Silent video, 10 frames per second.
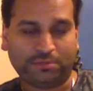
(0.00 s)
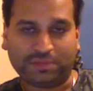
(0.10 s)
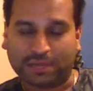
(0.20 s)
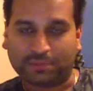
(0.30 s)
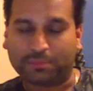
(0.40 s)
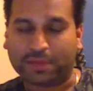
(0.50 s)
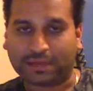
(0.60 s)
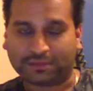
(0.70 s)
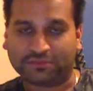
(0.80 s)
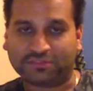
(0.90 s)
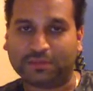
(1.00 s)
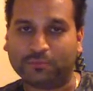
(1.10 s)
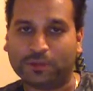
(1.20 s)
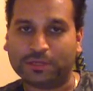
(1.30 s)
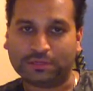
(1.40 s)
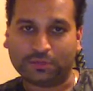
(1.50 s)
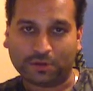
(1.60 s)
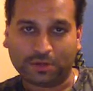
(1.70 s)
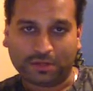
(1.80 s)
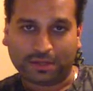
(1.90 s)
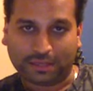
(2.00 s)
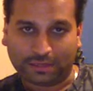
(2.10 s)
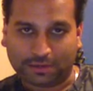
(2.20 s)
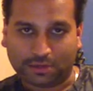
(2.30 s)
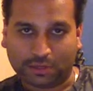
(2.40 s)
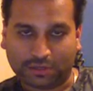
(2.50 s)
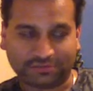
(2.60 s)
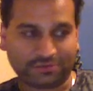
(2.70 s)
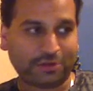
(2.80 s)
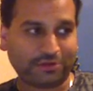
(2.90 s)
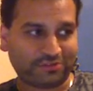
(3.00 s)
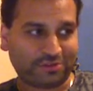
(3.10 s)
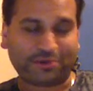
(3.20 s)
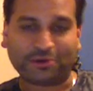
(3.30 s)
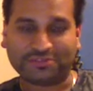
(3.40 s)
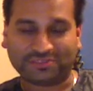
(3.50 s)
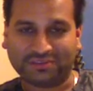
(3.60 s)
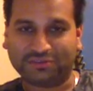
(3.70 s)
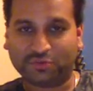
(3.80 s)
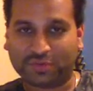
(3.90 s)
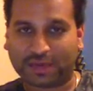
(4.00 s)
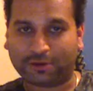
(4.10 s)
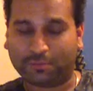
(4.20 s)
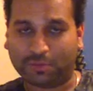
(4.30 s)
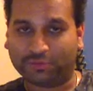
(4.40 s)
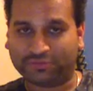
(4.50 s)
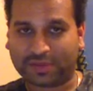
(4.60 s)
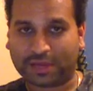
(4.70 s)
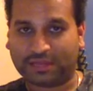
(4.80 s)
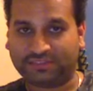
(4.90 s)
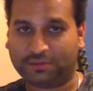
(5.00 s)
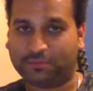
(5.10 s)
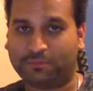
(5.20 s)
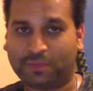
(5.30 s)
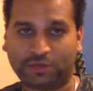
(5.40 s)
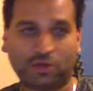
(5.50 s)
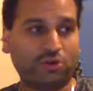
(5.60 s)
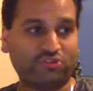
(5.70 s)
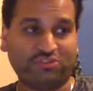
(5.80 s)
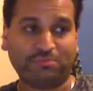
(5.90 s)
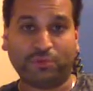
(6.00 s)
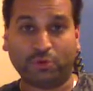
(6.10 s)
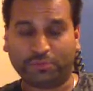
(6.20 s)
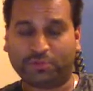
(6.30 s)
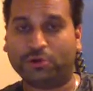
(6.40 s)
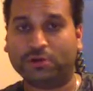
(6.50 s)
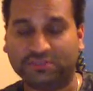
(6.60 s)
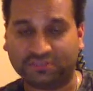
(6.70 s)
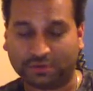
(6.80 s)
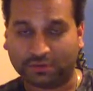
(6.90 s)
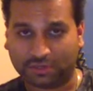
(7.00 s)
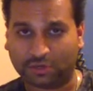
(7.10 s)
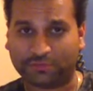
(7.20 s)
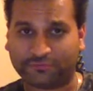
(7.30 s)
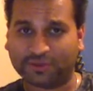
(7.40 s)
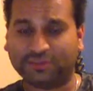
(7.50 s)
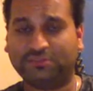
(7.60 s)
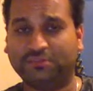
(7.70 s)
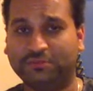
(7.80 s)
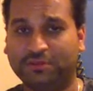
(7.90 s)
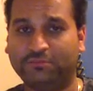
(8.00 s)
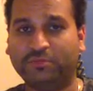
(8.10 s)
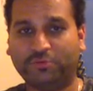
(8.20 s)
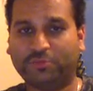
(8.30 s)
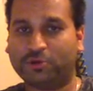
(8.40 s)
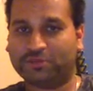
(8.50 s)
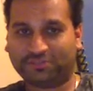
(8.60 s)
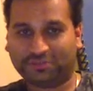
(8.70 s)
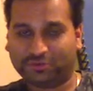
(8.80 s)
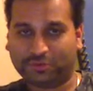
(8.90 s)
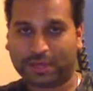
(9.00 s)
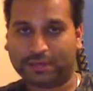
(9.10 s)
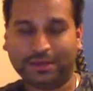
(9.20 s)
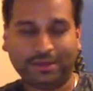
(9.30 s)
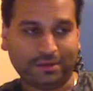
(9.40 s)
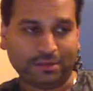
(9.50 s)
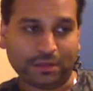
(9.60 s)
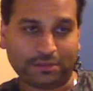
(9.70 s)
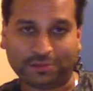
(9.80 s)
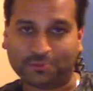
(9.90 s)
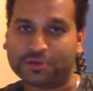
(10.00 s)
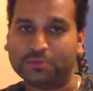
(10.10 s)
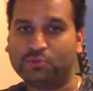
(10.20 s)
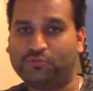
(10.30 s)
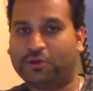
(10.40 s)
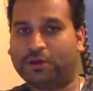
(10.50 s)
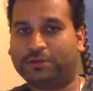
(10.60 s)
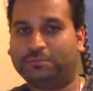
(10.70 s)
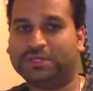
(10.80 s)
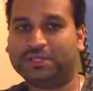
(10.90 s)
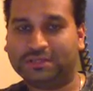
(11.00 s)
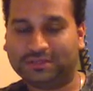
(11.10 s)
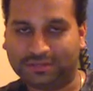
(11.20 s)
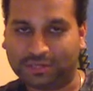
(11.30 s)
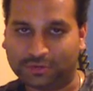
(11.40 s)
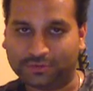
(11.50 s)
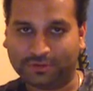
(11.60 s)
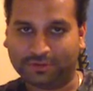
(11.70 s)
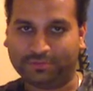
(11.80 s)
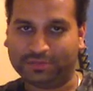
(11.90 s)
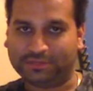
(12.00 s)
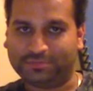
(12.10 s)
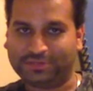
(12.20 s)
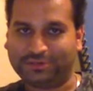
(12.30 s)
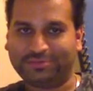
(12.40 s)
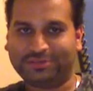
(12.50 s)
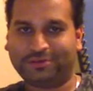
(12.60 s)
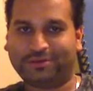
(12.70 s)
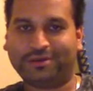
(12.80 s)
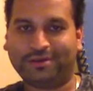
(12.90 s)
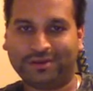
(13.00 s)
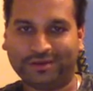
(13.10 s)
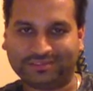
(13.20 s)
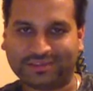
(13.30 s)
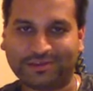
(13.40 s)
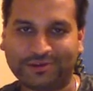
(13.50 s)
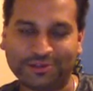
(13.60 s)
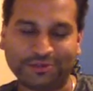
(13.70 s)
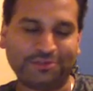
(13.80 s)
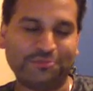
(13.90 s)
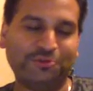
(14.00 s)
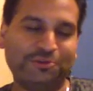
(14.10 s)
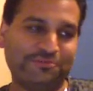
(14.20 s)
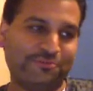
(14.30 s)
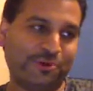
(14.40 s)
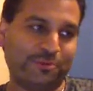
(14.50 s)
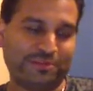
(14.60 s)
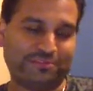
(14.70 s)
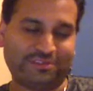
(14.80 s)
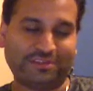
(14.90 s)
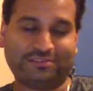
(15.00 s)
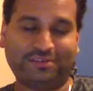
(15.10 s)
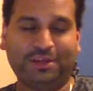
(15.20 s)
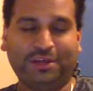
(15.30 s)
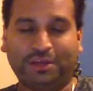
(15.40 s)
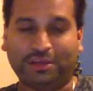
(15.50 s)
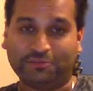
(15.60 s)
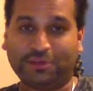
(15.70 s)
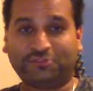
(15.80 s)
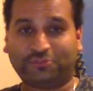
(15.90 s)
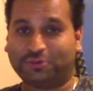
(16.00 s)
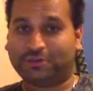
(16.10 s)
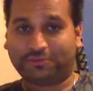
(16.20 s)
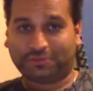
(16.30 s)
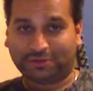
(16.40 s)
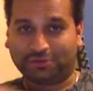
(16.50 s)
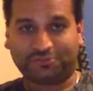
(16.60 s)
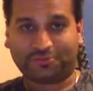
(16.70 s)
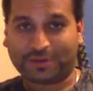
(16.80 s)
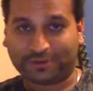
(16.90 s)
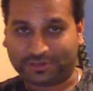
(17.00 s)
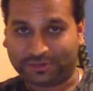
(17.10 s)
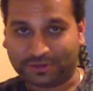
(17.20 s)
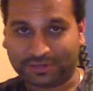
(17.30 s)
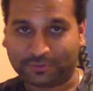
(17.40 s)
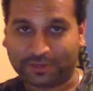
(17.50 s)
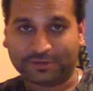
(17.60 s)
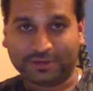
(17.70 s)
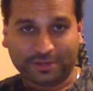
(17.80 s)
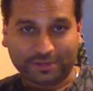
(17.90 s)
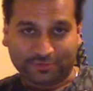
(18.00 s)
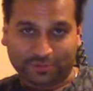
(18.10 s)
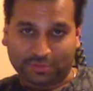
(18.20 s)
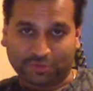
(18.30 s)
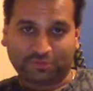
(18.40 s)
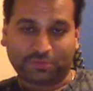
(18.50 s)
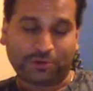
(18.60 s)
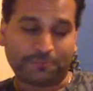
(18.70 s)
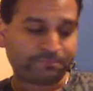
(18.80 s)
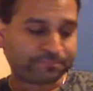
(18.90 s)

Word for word: behind my back the same way either. And uh, as long as all parties can do that on both sides, and I'm encouraging both parties and, you know, the friends of, of both parties to do that, then I think we can move on and be, you know, be be, be a, a tighter-knit community for it, because that's eventually everything goes around here anyway, for the most part.